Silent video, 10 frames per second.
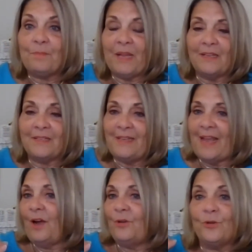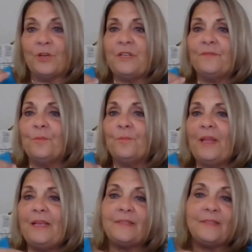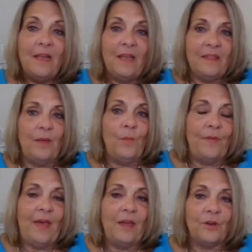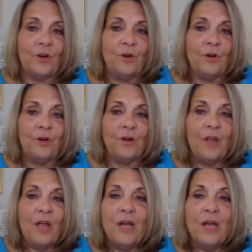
because now you're in a different place than when that occurred.